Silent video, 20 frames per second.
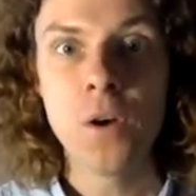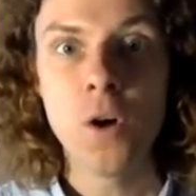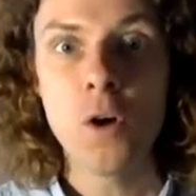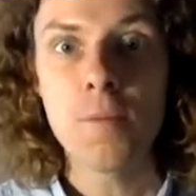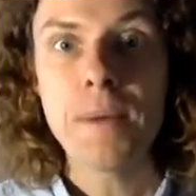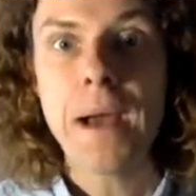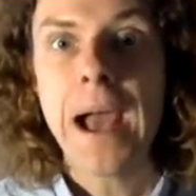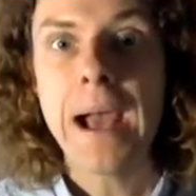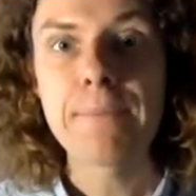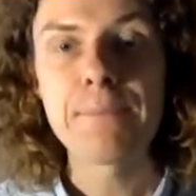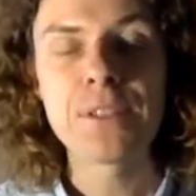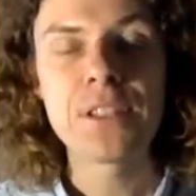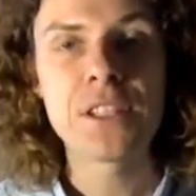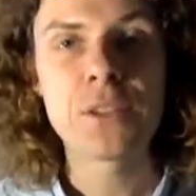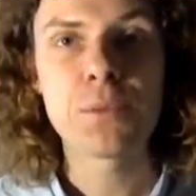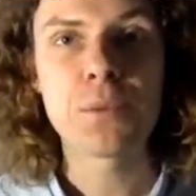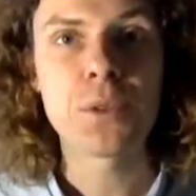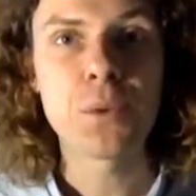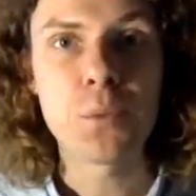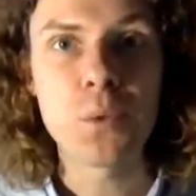Or perhaps
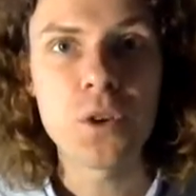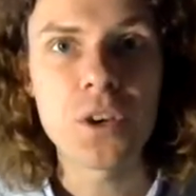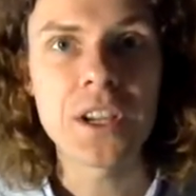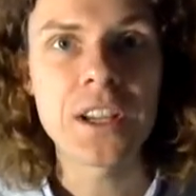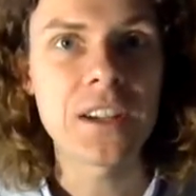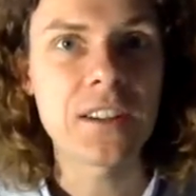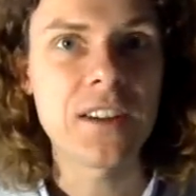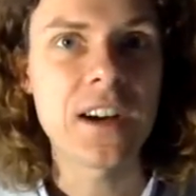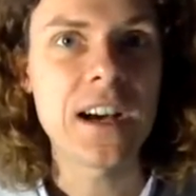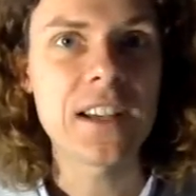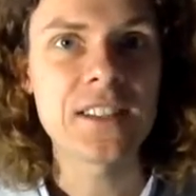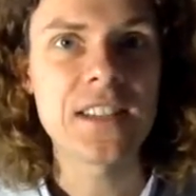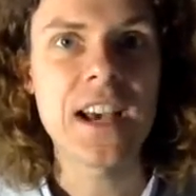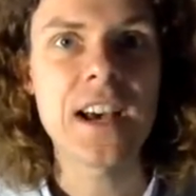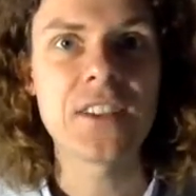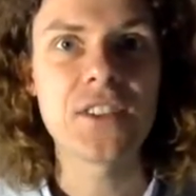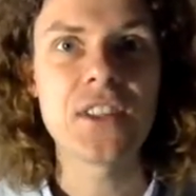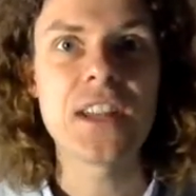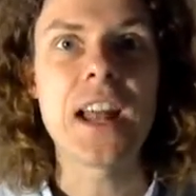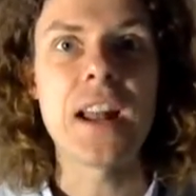this was a working class
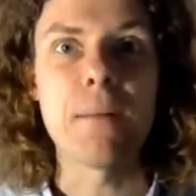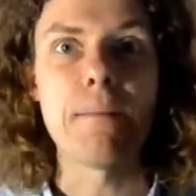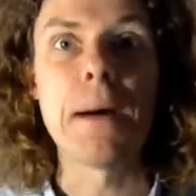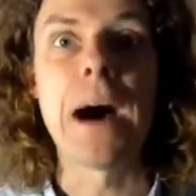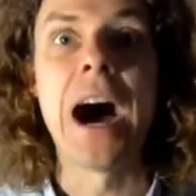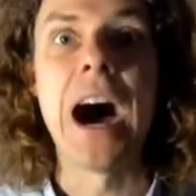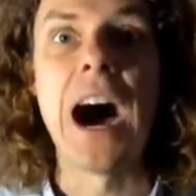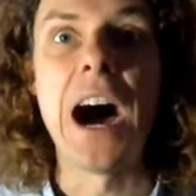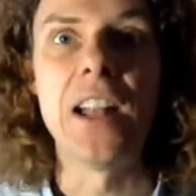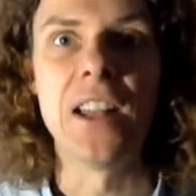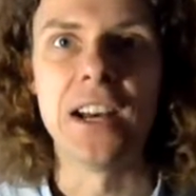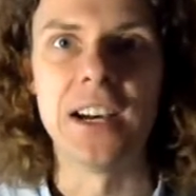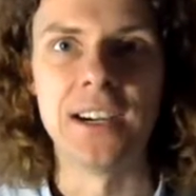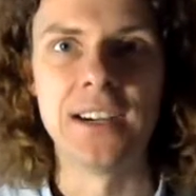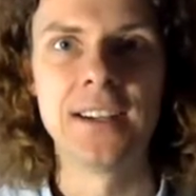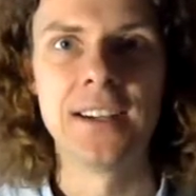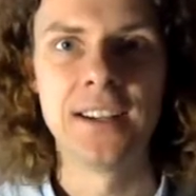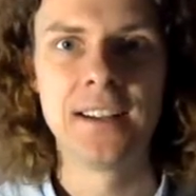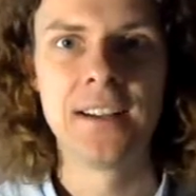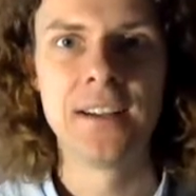house that had a parlour.
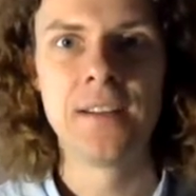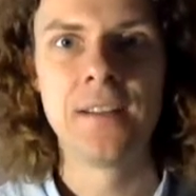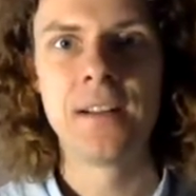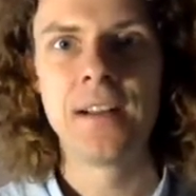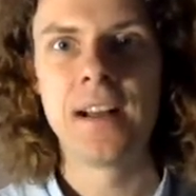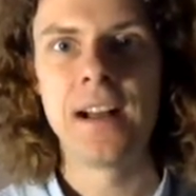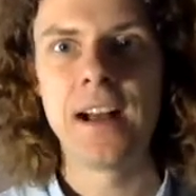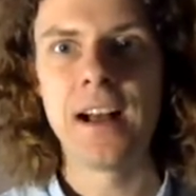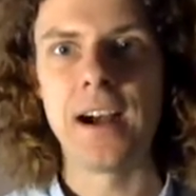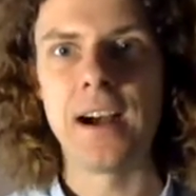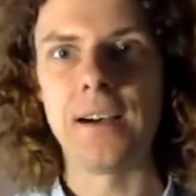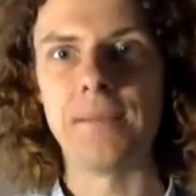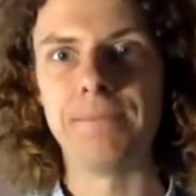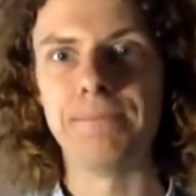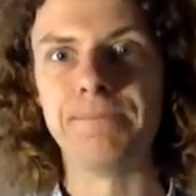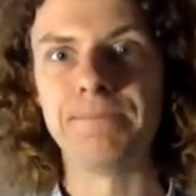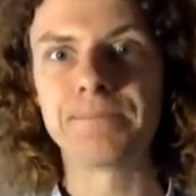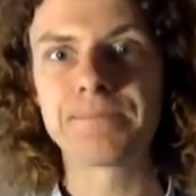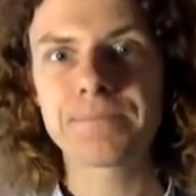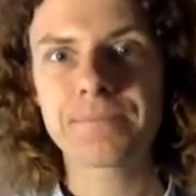
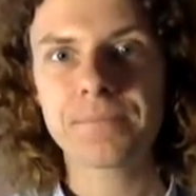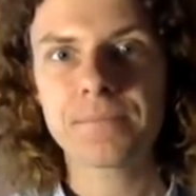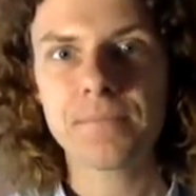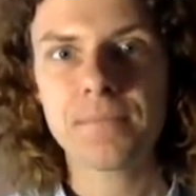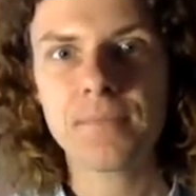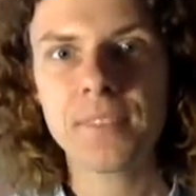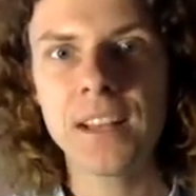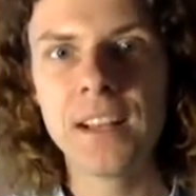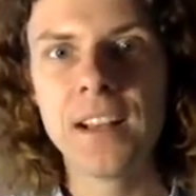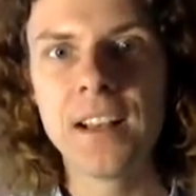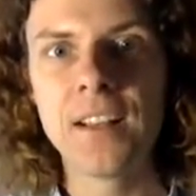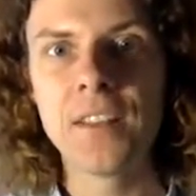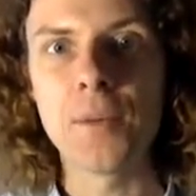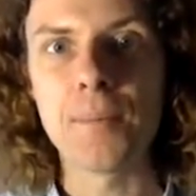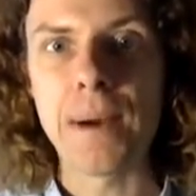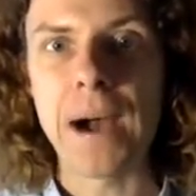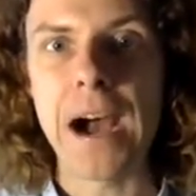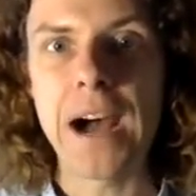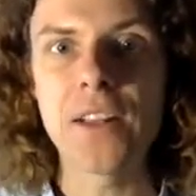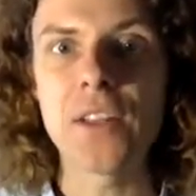
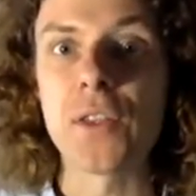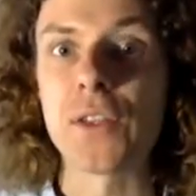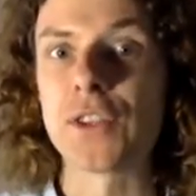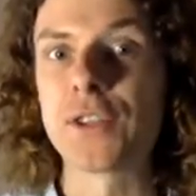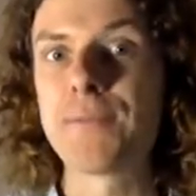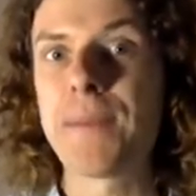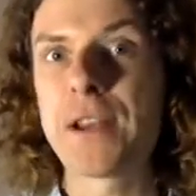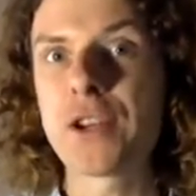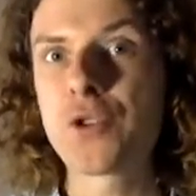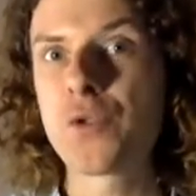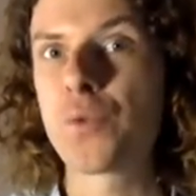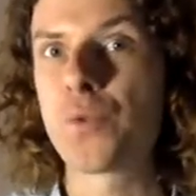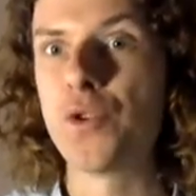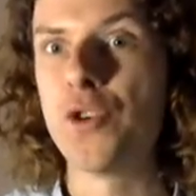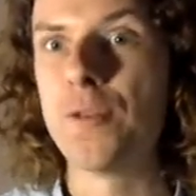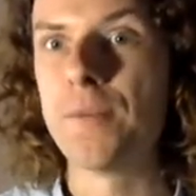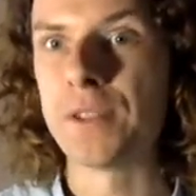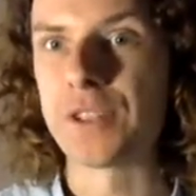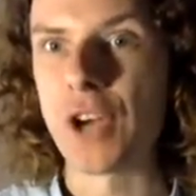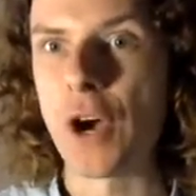The parlour, the special
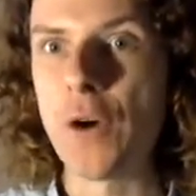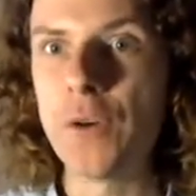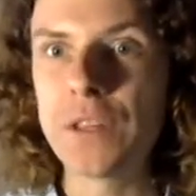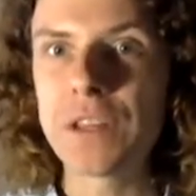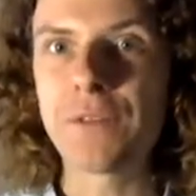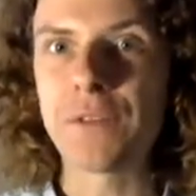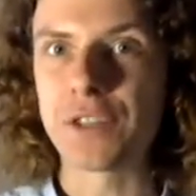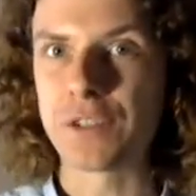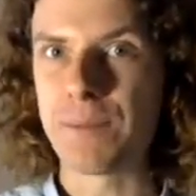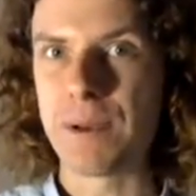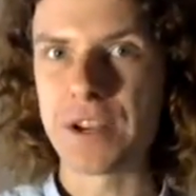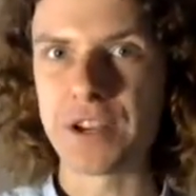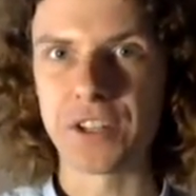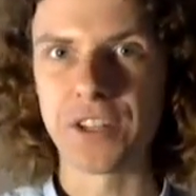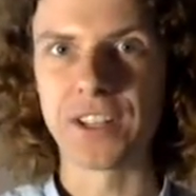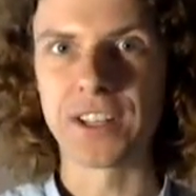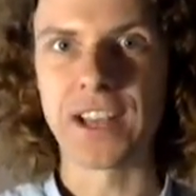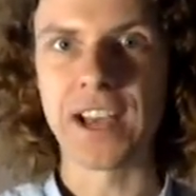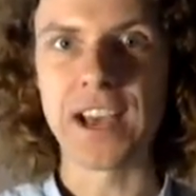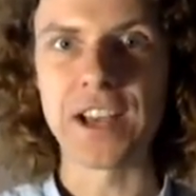room, it's only for
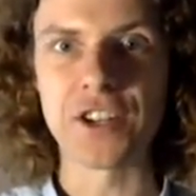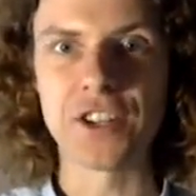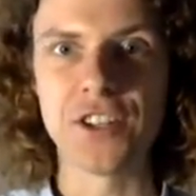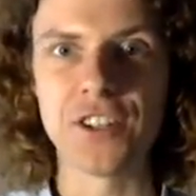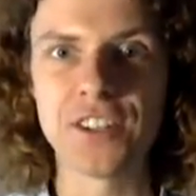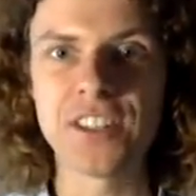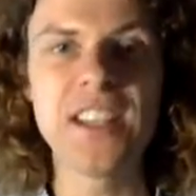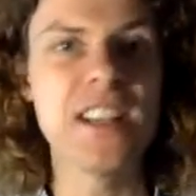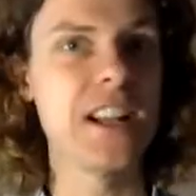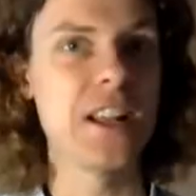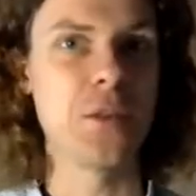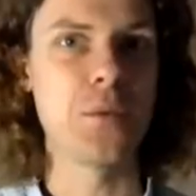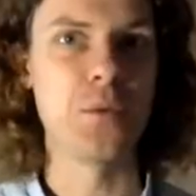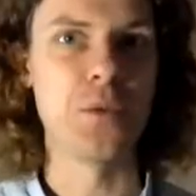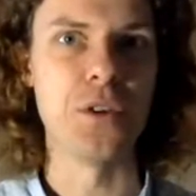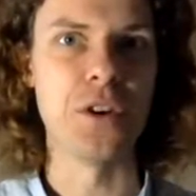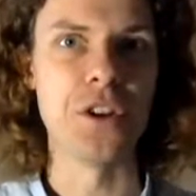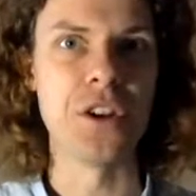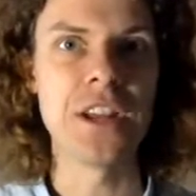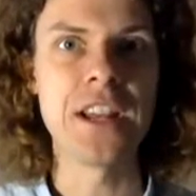special occasions. In other
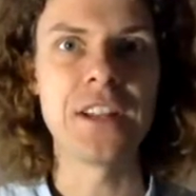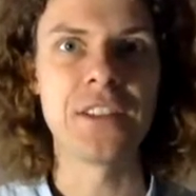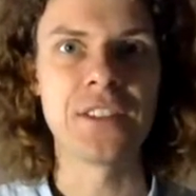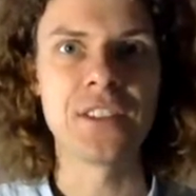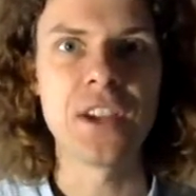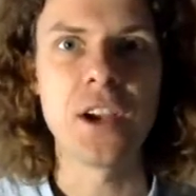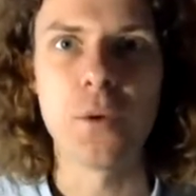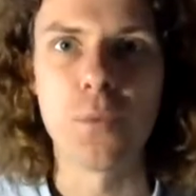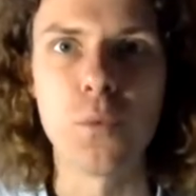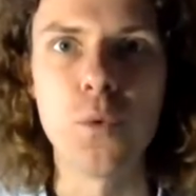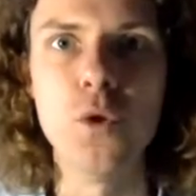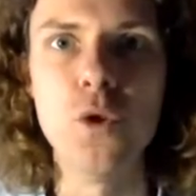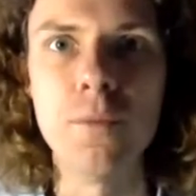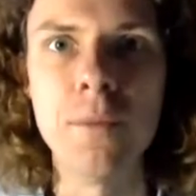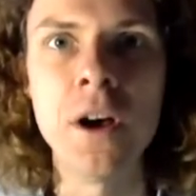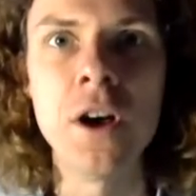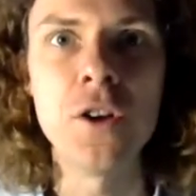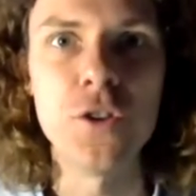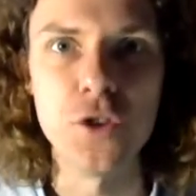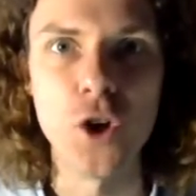words, it's a
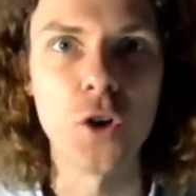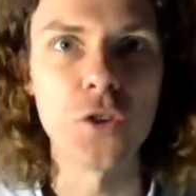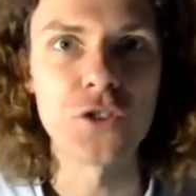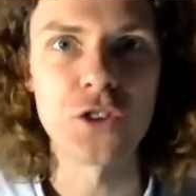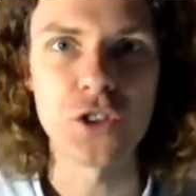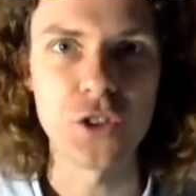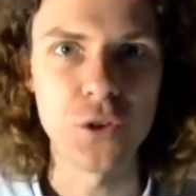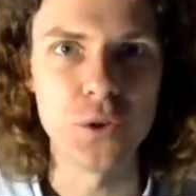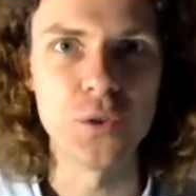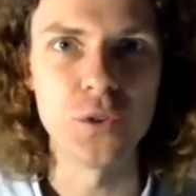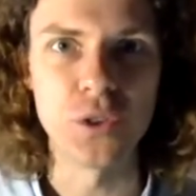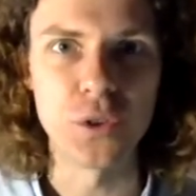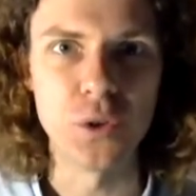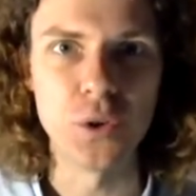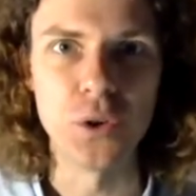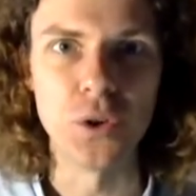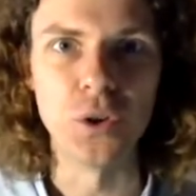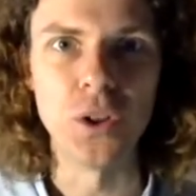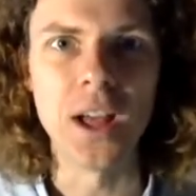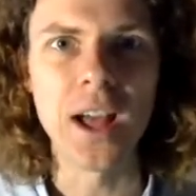room not to use at
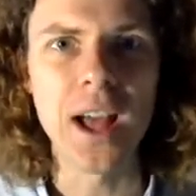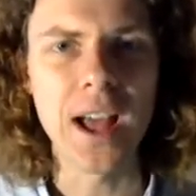all.